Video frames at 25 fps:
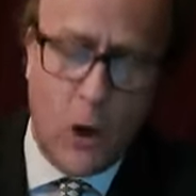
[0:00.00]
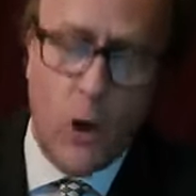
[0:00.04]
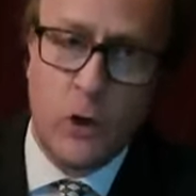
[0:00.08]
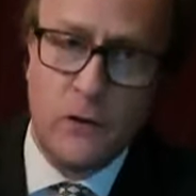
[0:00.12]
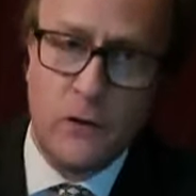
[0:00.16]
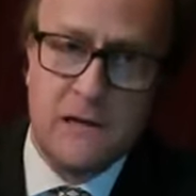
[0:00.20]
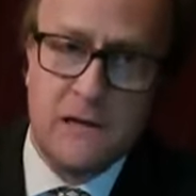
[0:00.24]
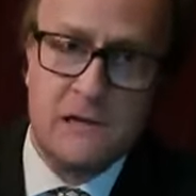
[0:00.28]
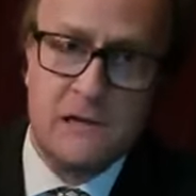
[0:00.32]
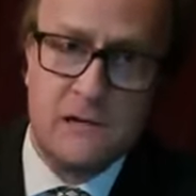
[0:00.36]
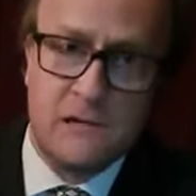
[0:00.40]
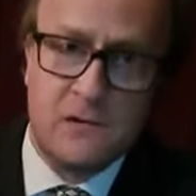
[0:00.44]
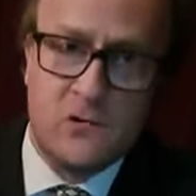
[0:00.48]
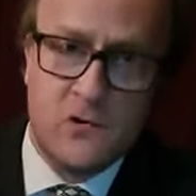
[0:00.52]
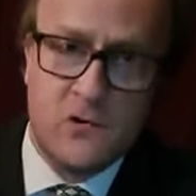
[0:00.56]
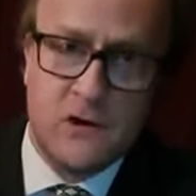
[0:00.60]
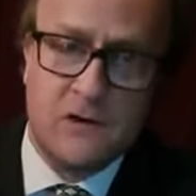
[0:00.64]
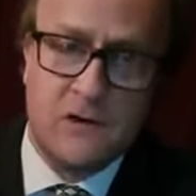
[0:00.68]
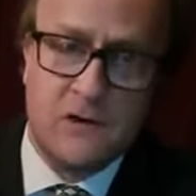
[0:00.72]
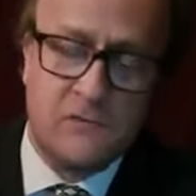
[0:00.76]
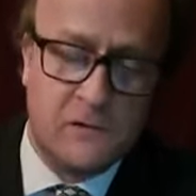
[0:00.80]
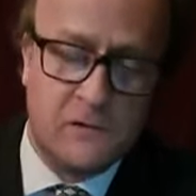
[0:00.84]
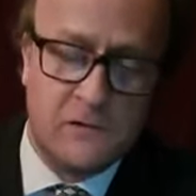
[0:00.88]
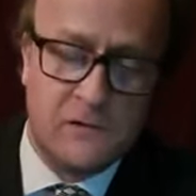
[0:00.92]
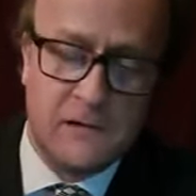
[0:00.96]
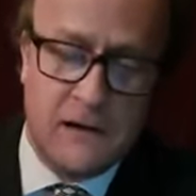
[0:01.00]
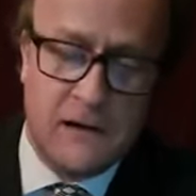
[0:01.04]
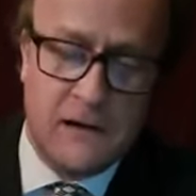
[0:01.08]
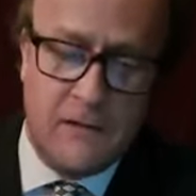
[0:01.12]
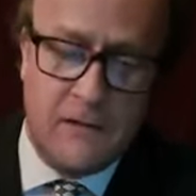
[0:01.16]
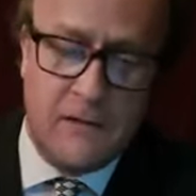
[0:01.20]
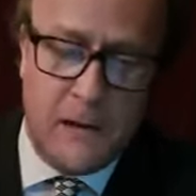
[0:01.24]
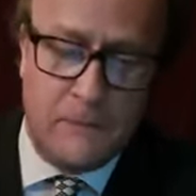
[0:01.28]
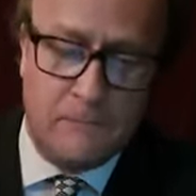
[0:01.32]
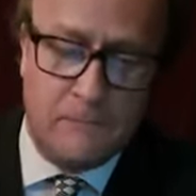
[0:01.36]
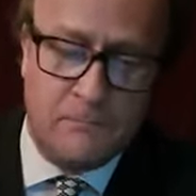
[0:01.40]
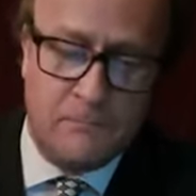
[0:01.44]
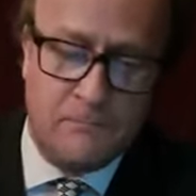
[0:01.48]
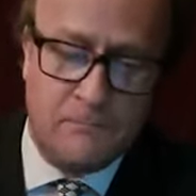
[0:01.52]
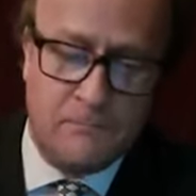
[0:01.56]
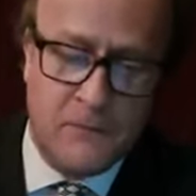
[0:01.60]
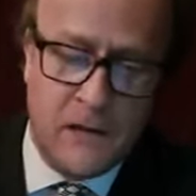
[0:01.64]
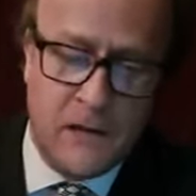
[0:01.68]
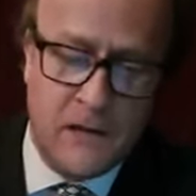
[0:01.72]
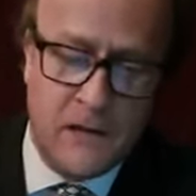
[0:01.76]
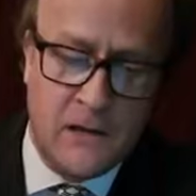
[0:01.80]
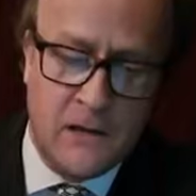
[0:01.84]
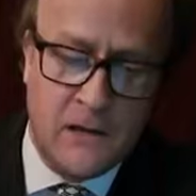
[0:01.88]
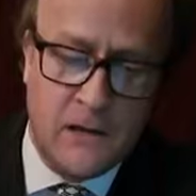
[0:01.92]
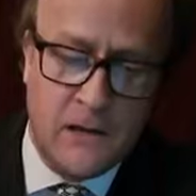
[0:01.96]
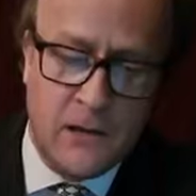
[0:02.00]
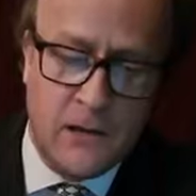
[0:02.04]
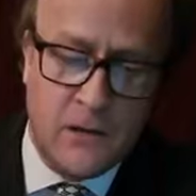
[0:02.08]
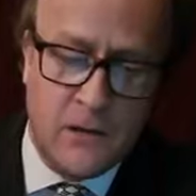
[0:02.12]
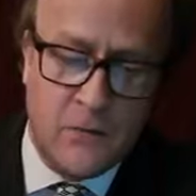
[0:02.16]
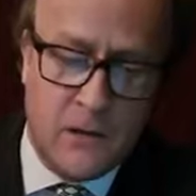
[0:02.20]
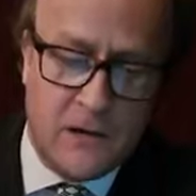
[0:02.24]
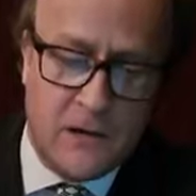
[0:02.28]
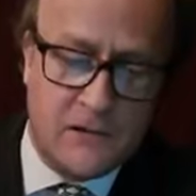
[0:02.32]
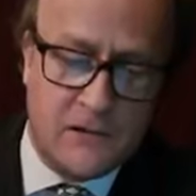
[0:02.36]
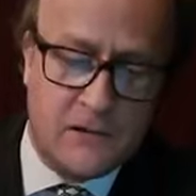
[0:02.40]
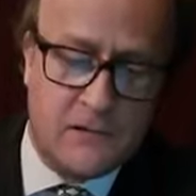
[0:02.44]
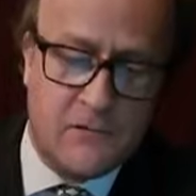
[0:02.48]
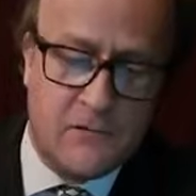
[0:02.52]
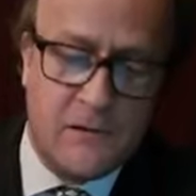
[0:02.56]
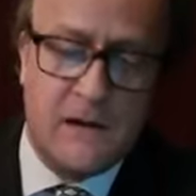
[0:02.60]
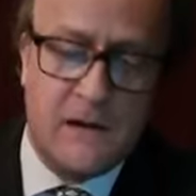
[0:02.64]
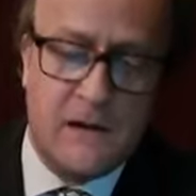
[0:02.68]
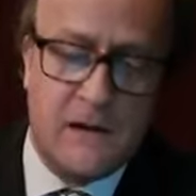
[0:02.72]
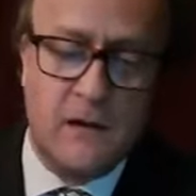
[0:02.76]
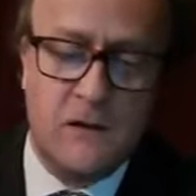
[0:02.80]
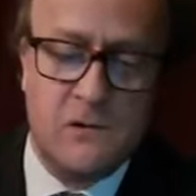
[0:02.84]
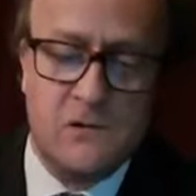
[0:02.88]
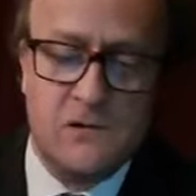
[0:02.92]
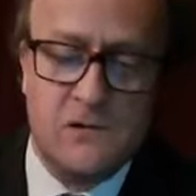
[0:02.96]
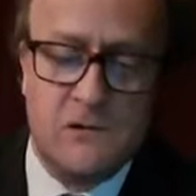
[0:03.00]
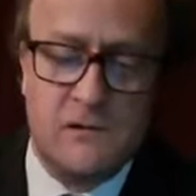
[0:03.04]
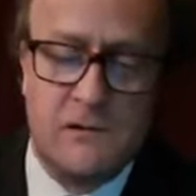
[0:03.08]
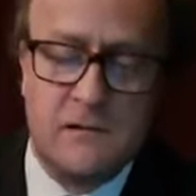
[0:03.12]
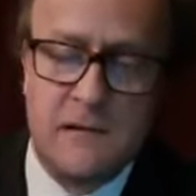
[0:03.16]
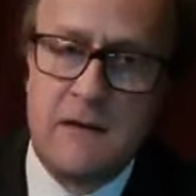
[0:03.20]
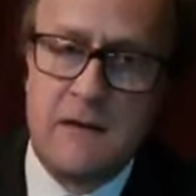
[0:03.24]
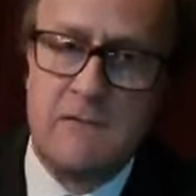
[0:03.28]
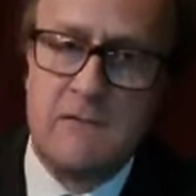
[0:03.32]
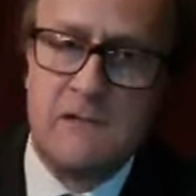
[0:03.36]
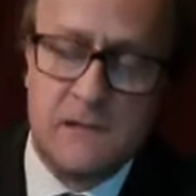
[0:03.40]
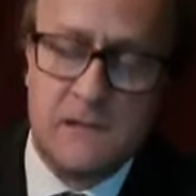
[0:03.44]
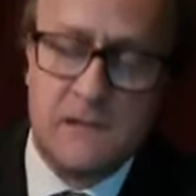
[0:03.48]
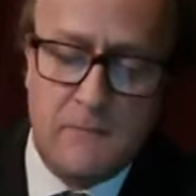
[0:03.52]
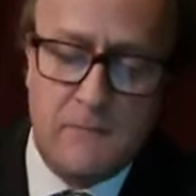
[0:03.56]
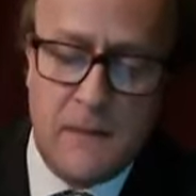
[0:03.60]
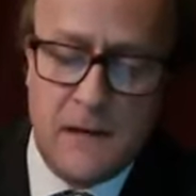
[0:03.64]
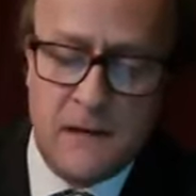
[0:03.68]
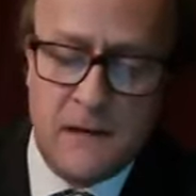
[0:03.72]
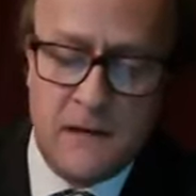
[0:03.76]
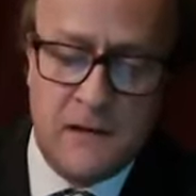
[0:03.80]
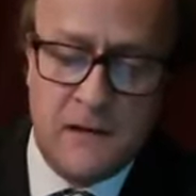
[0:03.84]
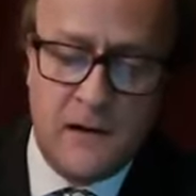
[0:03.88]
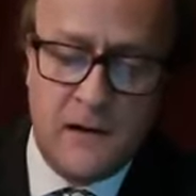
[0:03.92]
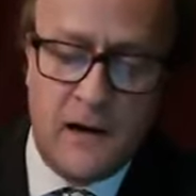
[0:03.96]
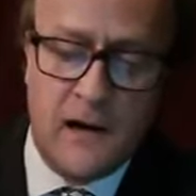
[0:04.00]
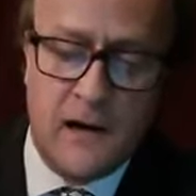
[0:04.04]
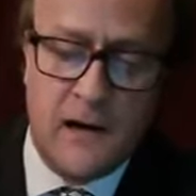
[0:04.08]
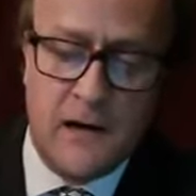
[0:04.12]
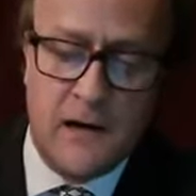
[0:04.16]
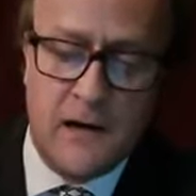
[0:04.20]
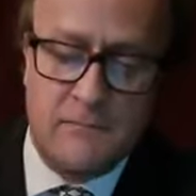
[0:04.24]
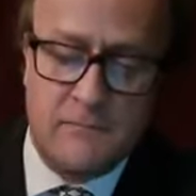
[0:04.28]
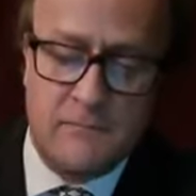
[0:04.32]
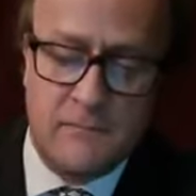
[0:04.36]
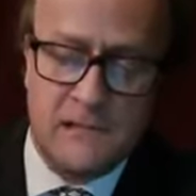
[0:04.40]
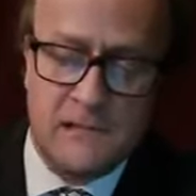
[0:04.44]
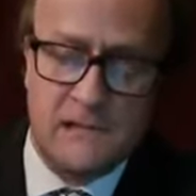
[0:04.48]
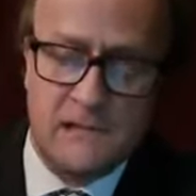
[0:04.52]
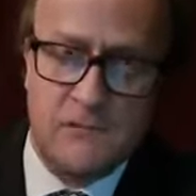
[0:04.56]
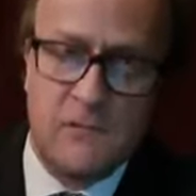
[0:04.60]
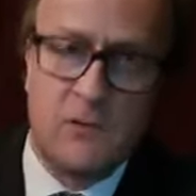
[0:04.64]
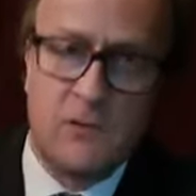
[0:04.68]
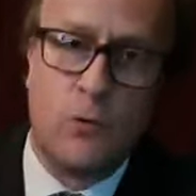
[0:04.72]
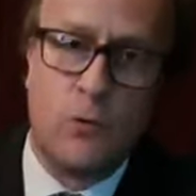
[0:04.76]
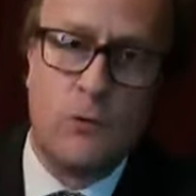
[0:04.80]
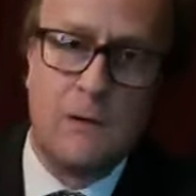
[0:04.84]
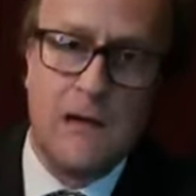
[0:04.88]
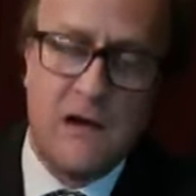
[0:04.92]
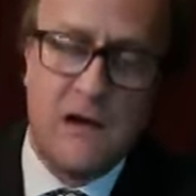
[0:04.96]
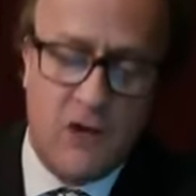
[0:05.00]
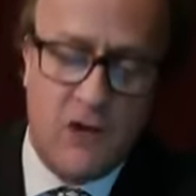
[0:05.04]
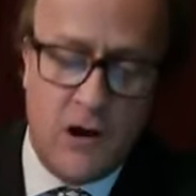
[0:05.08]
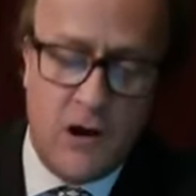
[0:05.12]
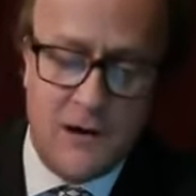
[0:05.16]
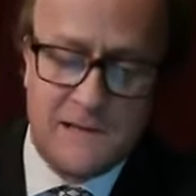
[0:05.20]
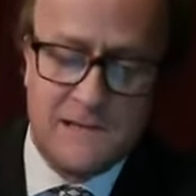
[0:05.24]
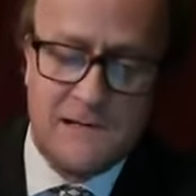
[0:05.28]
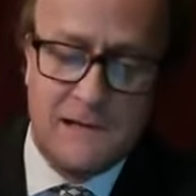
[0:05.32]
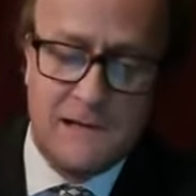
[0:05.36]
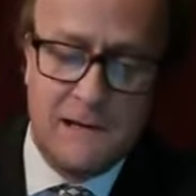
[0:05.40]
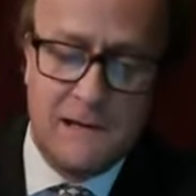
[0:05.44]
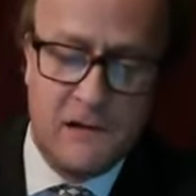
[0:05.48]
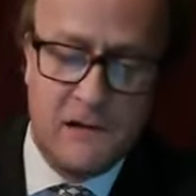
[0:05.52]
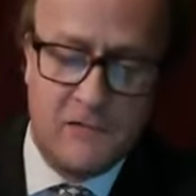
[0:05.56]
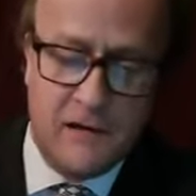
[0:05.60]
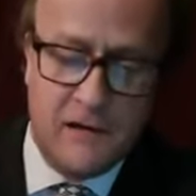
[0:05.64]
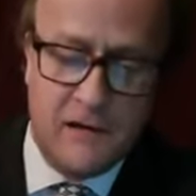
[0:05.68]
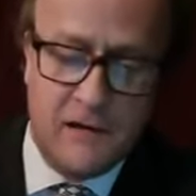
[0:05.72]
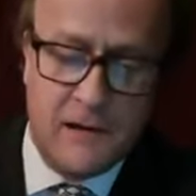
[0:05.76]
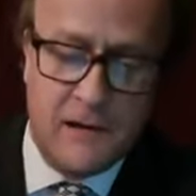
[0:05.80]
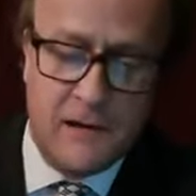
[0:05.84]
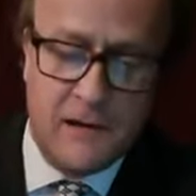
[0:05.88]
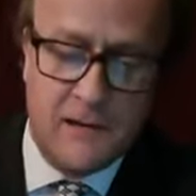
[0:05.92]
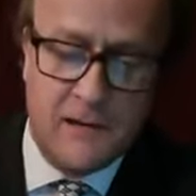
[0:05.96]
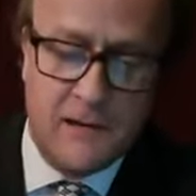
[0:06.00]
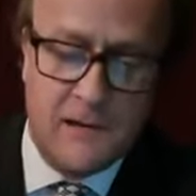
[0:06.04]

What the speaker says: On this dreadful day, then, when 300,000 men in arms, with all their artillery,